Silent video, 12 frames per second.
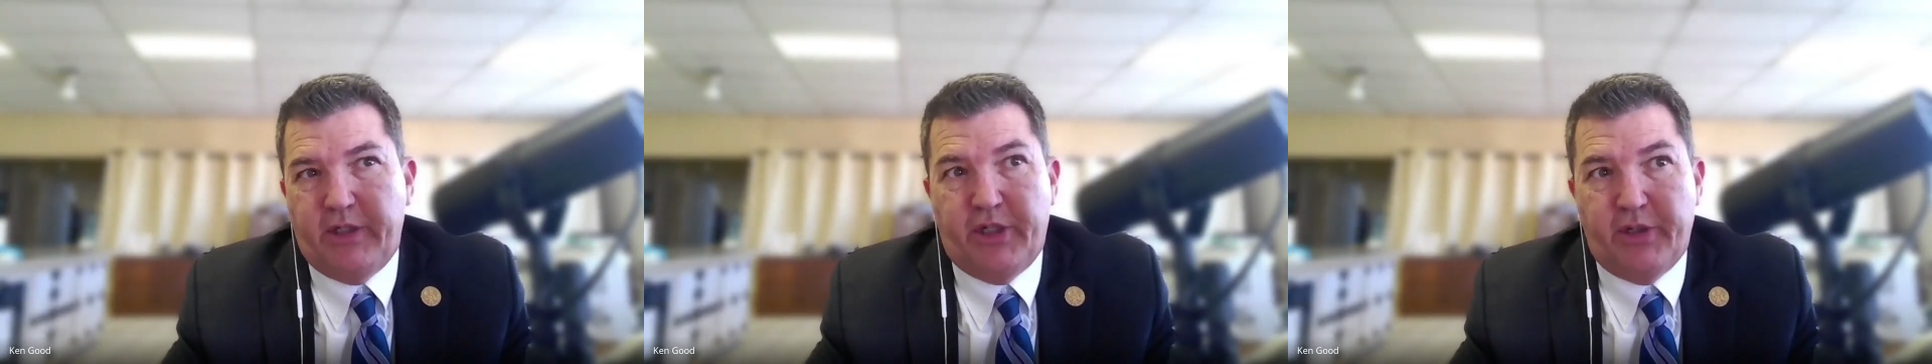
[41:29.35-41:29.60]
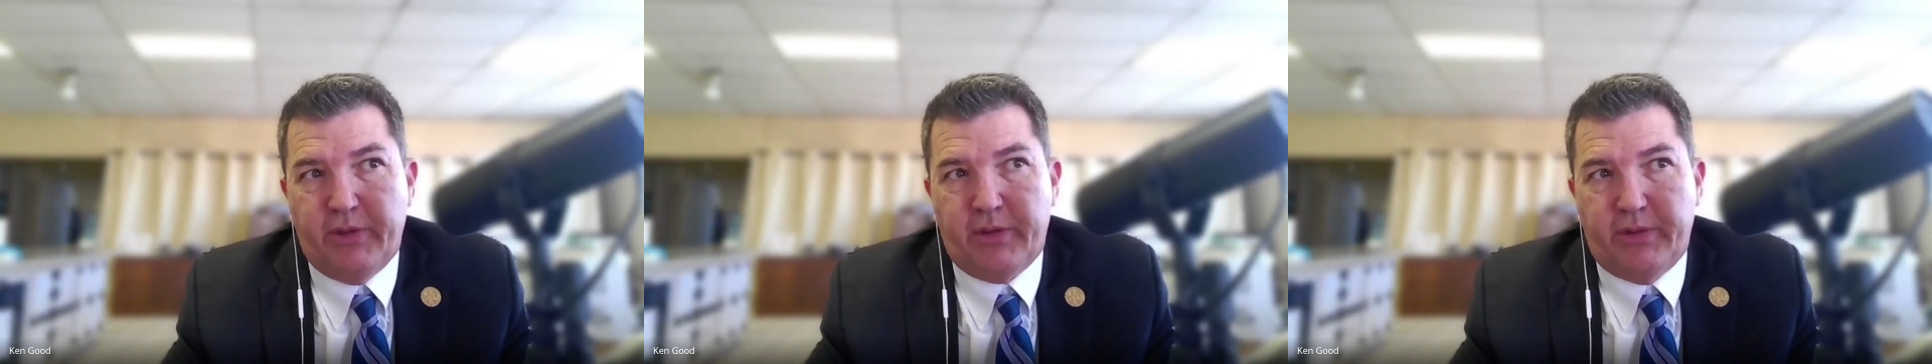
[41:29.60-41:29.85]
a
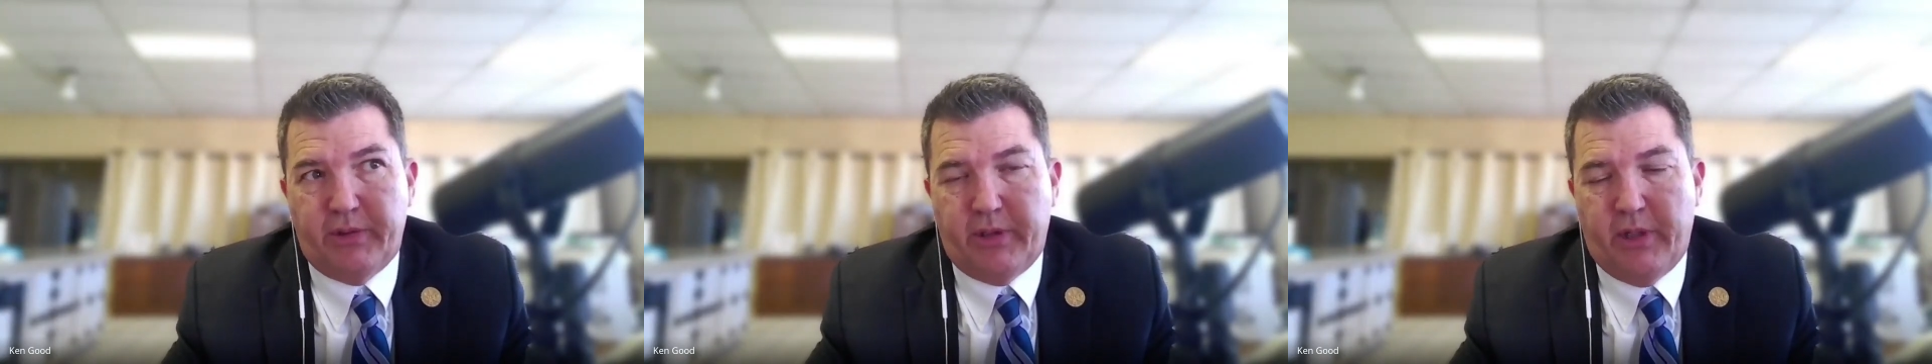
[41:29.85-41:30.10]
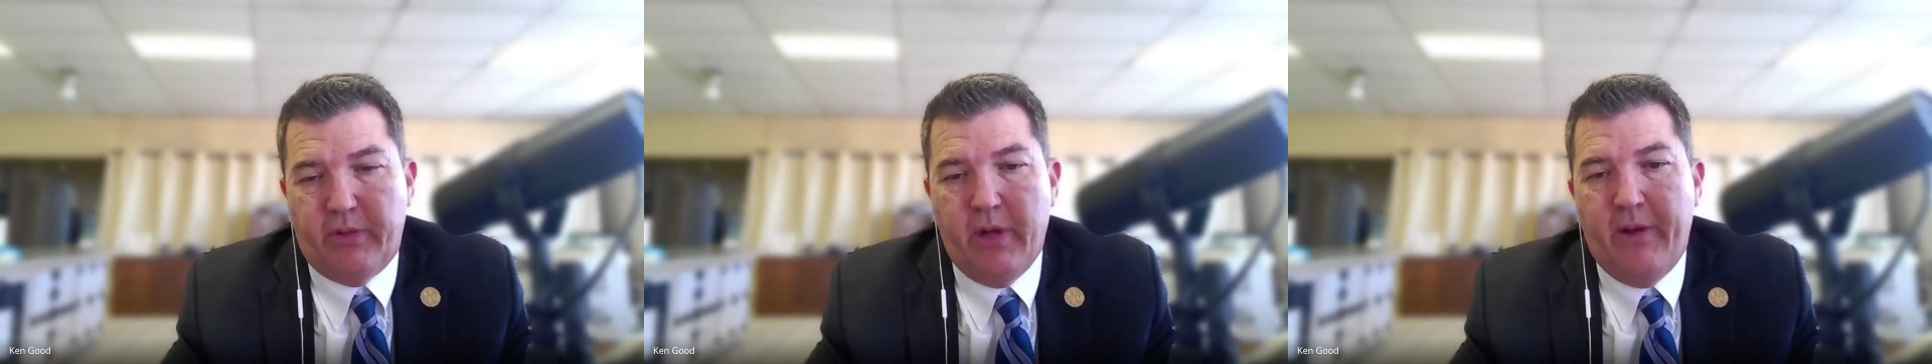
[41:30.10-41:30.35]
year or two
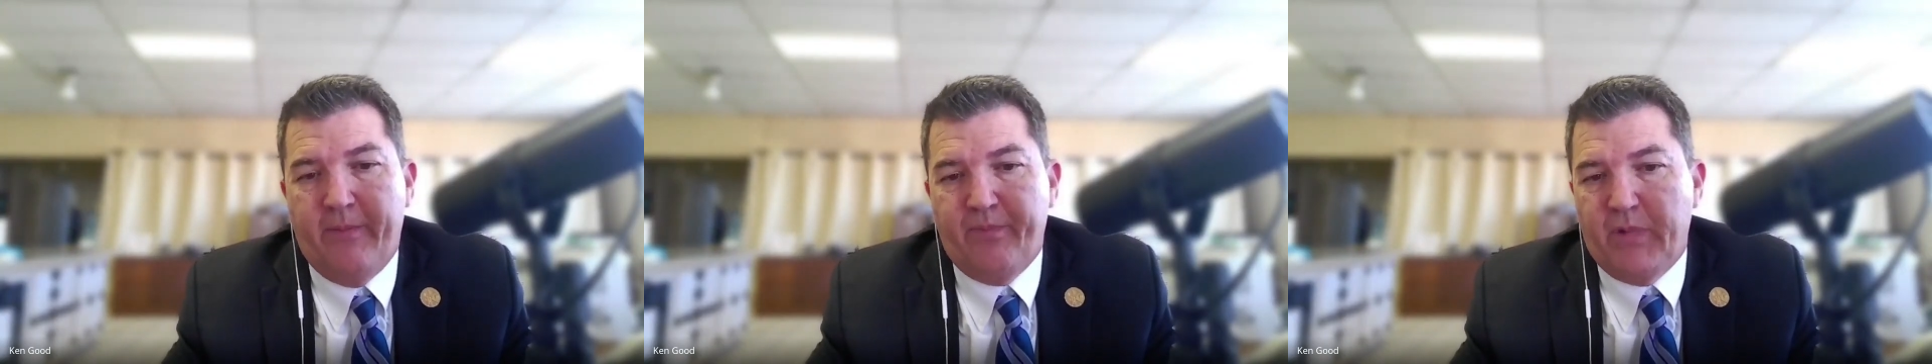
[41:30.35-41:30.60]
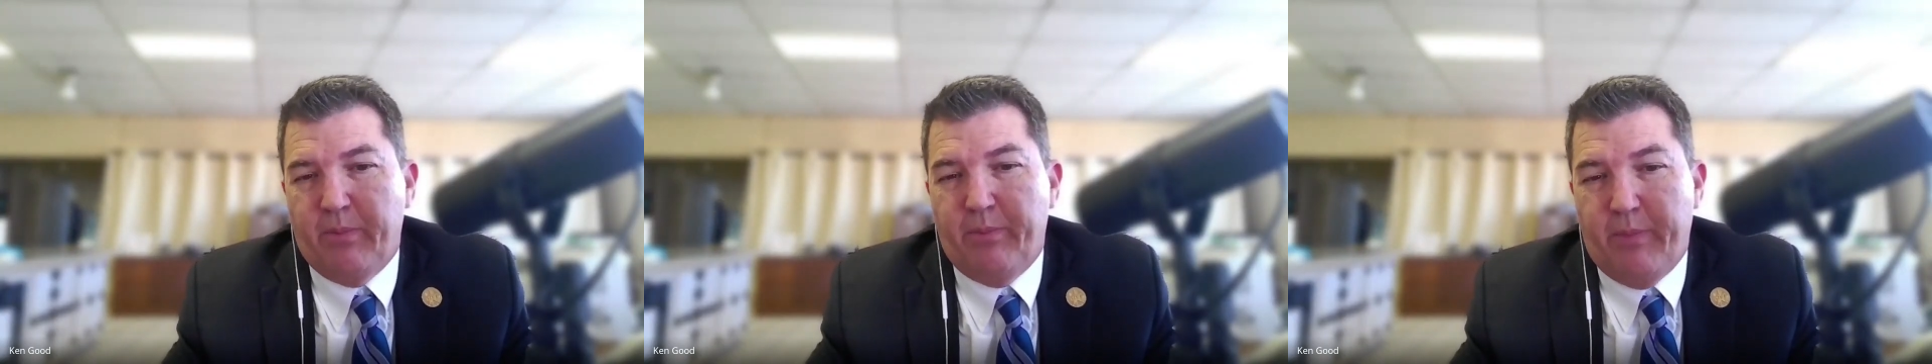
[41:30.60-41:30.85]
ago,
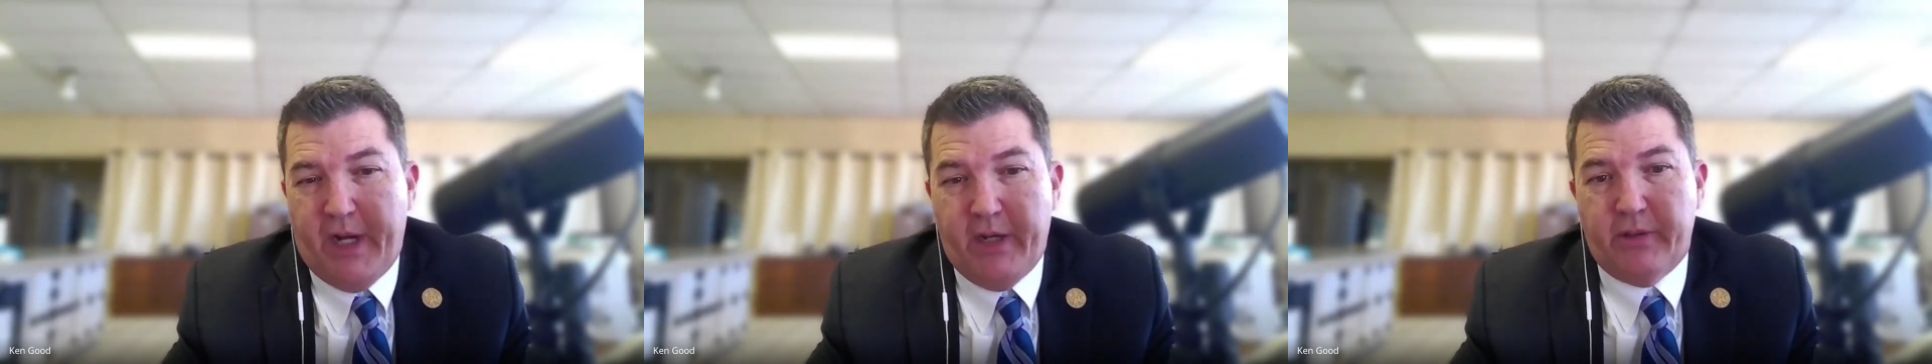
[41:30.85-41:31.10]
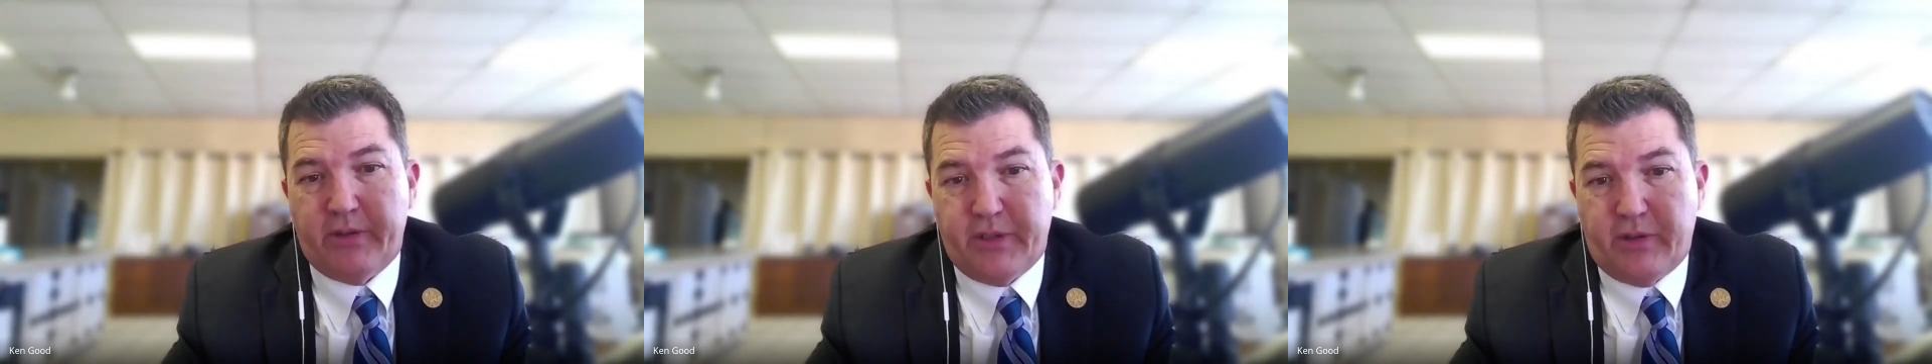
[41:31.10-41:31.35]

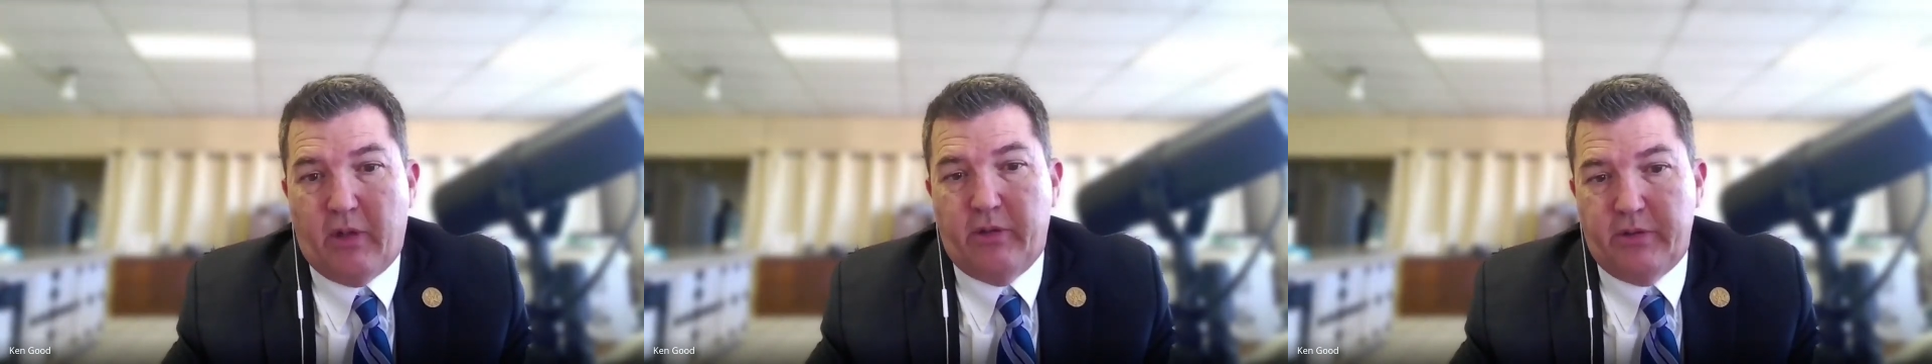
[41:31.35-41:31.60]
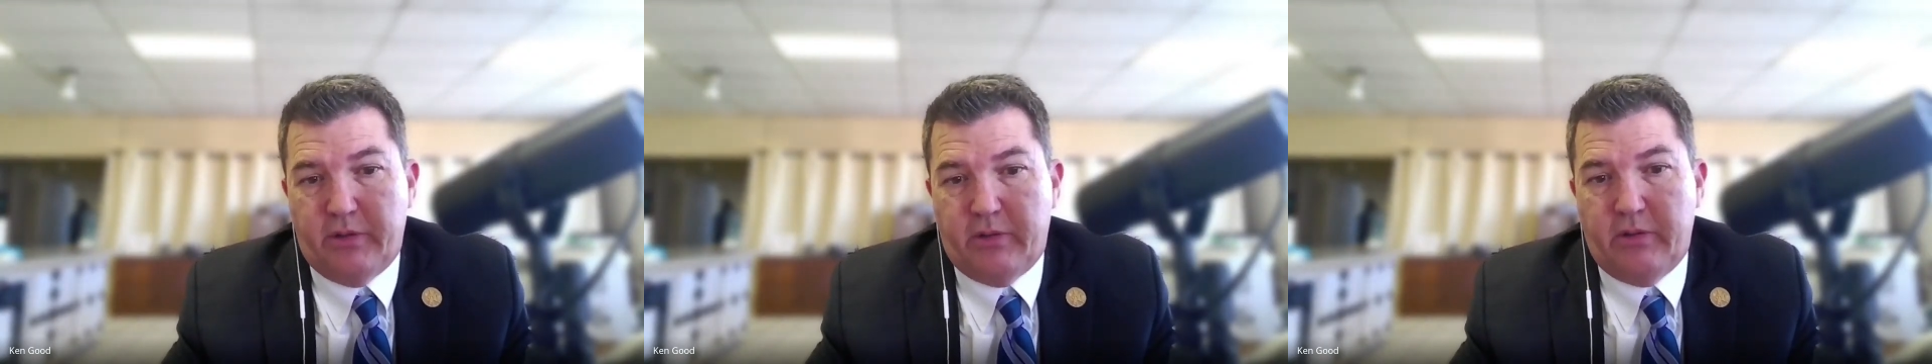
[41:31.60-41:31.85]
mayors start